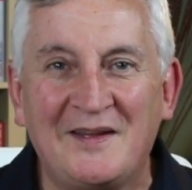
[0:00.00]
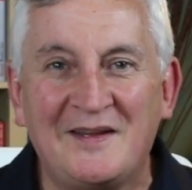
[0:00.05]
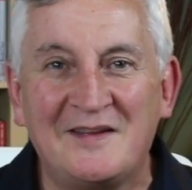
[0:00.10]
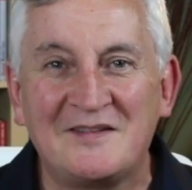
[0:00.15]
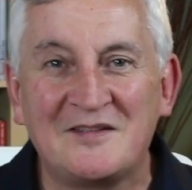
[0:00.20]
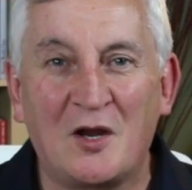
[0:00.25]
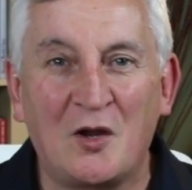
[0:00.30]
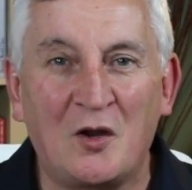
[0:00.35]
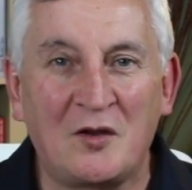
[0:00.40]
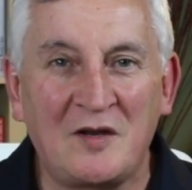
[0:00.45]

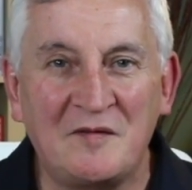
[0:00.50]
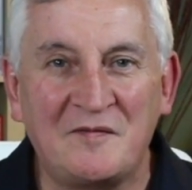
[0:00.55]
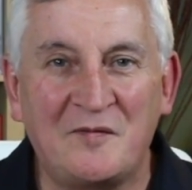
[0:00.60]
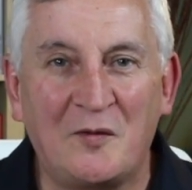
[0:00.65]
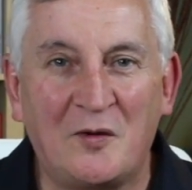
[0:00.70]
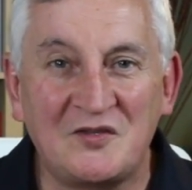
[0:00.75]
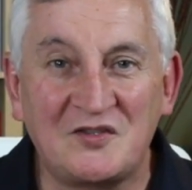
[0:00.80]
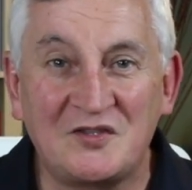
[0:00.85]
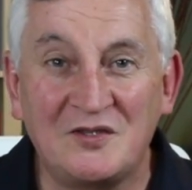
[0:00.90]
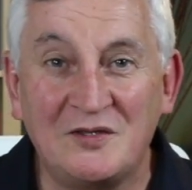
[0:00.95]
So looking
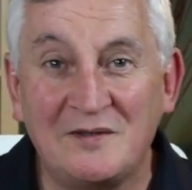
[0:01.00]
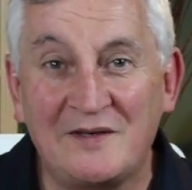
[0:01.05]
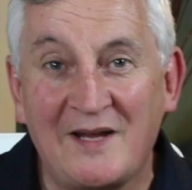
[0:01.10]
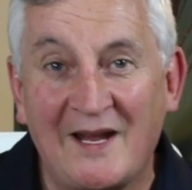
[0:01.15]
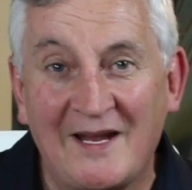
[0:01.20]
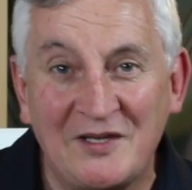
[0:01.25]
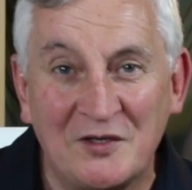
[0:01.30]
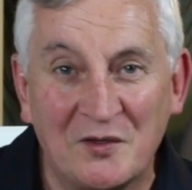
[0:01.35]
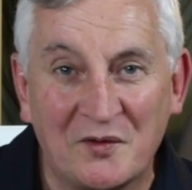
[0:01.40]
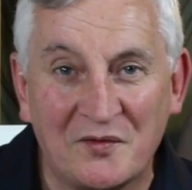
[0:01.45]
forward to
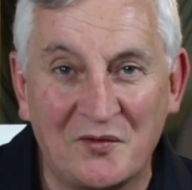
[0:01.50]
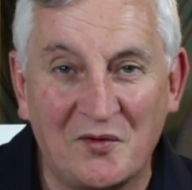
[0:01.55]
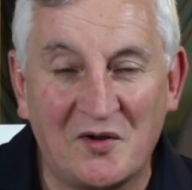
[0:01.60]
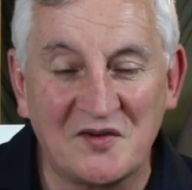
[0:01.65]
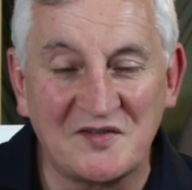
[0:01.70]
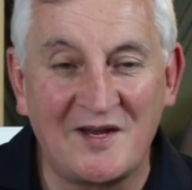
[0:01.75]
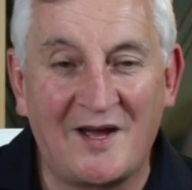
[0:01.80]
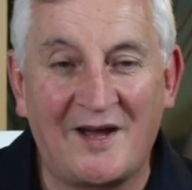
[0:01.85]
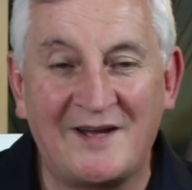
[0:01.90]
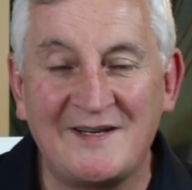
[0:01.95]
getting your
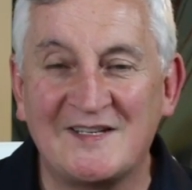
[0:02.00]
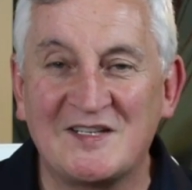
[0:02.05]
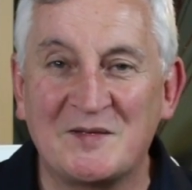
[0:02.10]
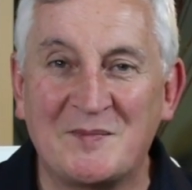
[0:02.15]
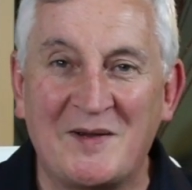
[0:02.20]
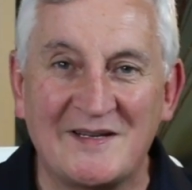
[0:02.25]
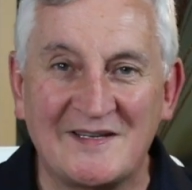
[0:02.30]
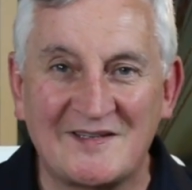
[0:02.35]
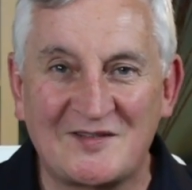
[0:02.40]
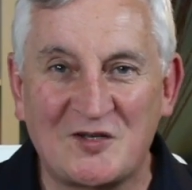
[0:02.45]
thoughts and ideas
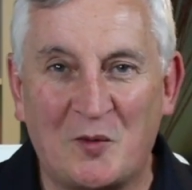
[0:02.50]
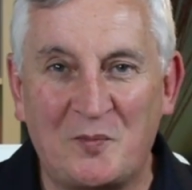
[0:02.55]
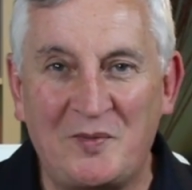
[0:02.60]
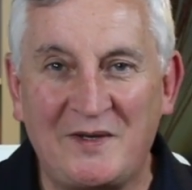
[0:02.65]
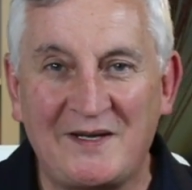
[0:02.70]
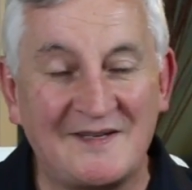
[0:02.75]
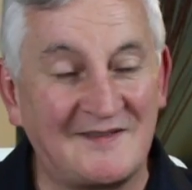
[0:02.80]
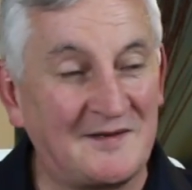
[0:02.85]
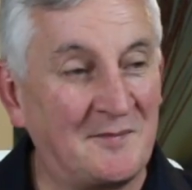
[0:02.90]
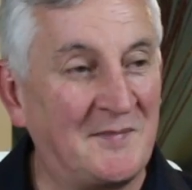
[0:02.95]
about this
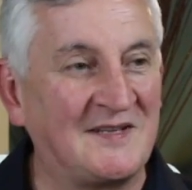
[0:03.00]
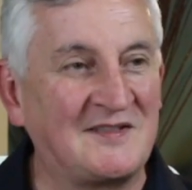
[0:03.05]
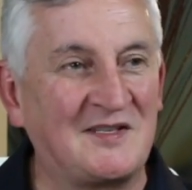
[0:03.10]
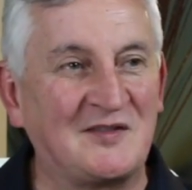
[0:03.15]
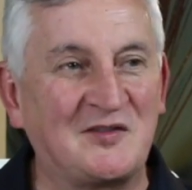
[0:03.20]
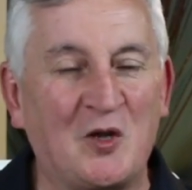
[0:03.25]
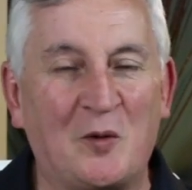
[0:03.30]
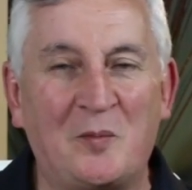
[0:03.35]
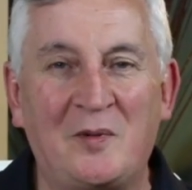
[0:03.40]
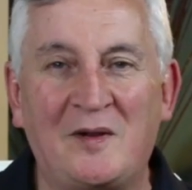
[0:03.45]
topic. It's a massive
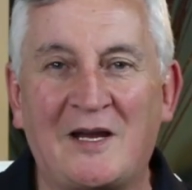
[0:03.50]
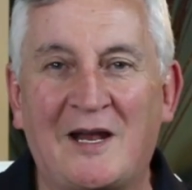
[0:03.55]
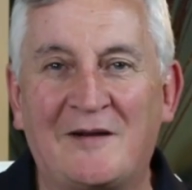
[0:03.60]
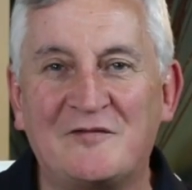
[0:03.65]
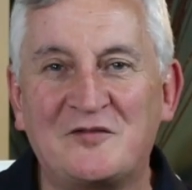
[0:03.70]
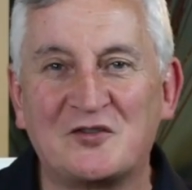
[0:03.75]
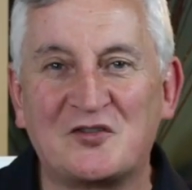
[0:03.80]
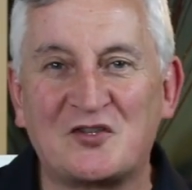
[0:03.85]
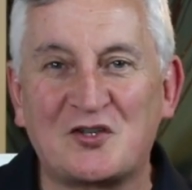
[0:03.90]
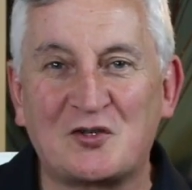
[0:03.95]
topic. I've
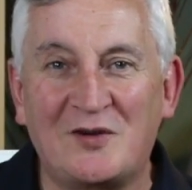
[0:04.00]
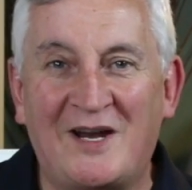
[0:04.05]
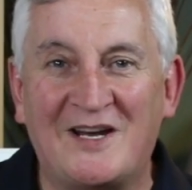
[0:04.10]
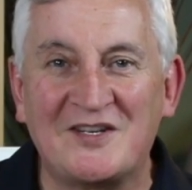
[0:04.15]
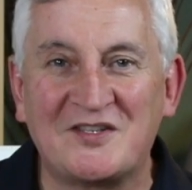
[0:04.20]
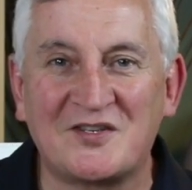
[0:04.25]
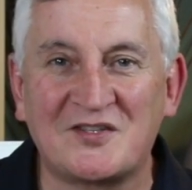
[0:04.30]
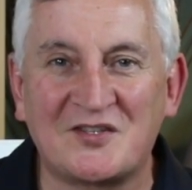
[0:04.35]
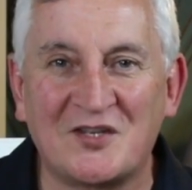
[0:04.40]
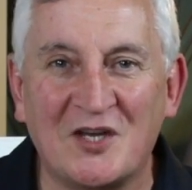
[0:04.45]
just
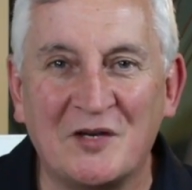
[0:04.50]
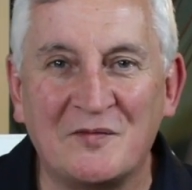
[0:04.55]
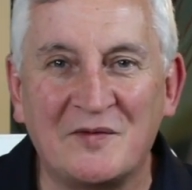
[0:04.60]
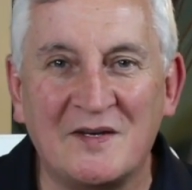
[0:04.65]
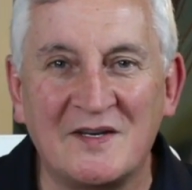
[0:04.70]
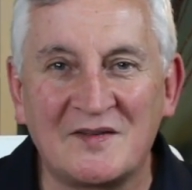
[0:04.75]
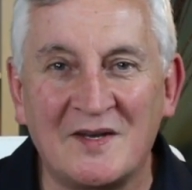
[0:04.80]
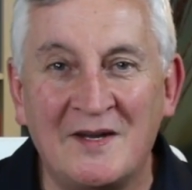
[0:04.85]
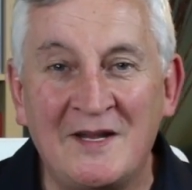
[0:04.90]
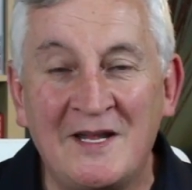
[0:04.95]
scratched the
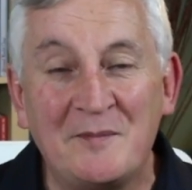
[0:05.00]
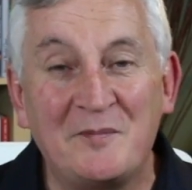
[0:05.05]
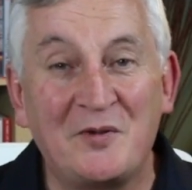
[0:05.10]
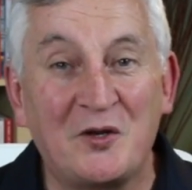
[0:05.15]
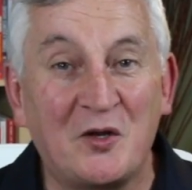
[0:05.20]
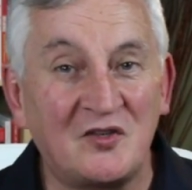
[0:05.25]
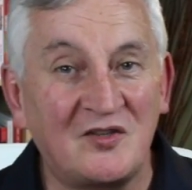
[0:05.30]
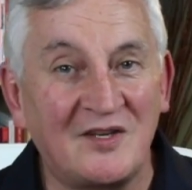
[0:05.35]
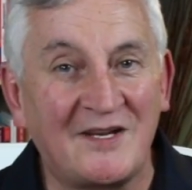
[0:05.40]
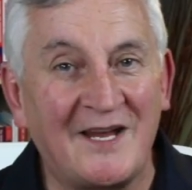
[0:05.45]
surface. It'd be
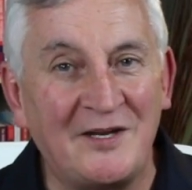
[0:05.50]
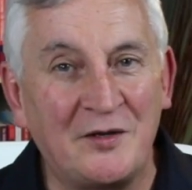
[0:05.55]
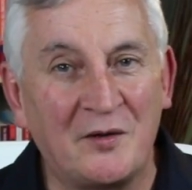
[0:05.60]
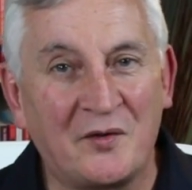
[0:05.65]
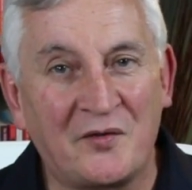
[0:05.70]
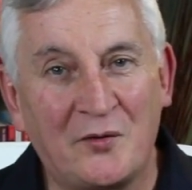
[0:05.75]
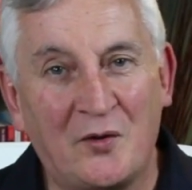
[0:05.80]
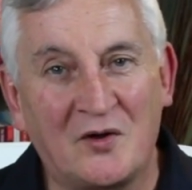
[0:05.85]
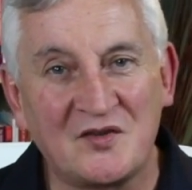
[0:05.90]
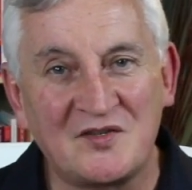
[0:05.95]
good to get your
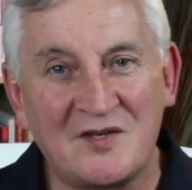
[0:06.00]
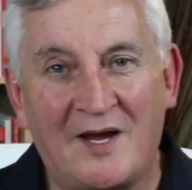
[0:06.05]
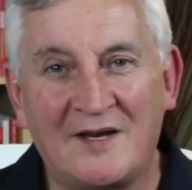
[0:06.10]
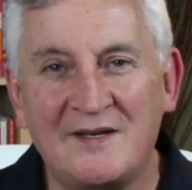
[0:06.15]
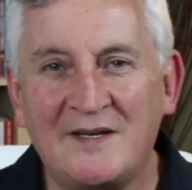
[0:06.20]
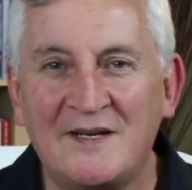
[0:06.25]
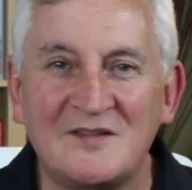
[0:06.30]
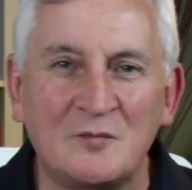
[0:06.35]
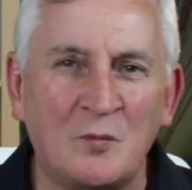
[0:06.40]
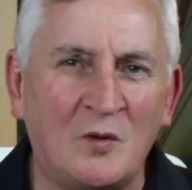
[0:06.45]
thoughts and
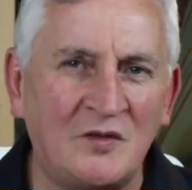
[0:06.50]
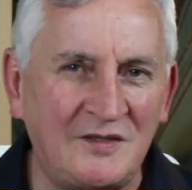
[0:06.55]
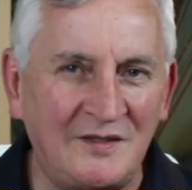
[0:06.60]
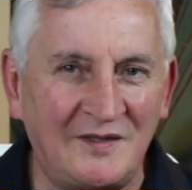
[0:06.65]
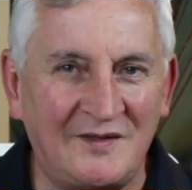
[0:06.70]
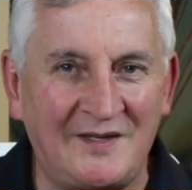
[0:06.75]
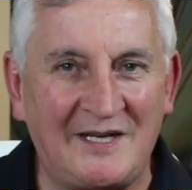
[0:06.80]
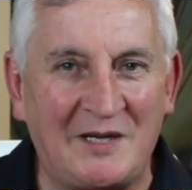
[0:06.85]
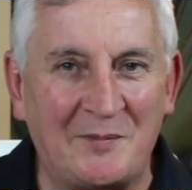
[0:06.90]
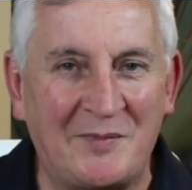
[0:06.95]
ideas. What do you
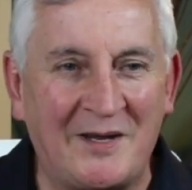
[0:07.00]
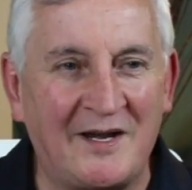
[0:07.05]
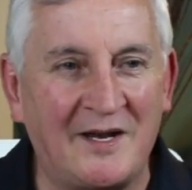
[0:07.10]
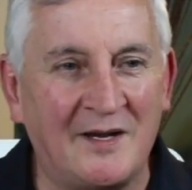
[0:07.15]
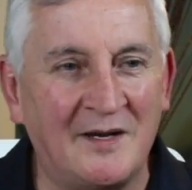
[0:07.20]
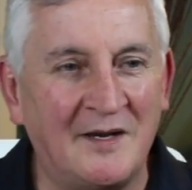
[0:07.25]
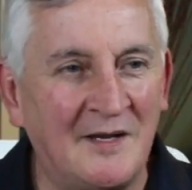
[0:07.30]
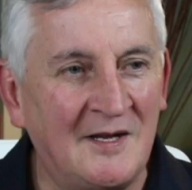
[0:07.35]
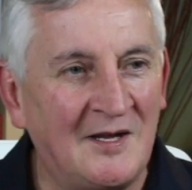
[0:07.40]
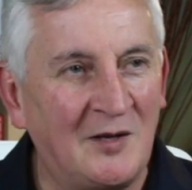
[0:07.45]
think about
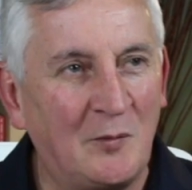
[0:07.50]
it?